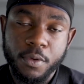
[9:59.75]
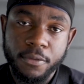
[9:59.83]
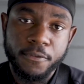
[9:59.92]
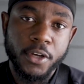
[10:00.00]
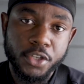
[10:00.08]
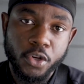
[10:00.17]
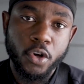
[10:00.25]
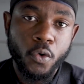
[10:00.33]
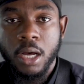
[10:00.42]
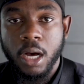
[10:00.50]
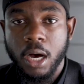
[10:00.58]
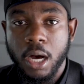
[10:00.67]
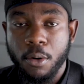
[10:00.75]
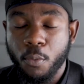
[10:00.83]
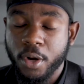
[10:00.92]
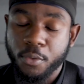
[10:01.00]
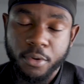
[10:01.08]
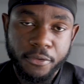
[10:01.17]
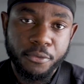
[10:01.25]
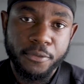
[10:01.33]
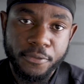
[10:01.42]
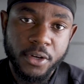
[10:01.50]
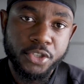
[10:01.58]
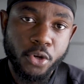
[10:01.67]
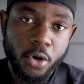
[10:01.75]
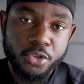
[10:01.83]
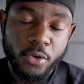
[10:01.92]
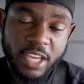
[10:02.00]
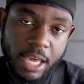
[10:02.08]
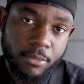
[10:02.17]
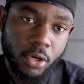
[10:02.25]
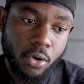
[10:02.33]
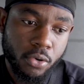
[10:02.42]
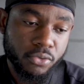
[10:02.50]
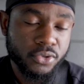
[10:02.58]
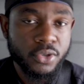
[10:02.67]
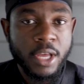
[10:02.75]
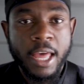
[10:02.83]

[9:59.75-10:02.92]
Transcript: to refill your refill your chemicals.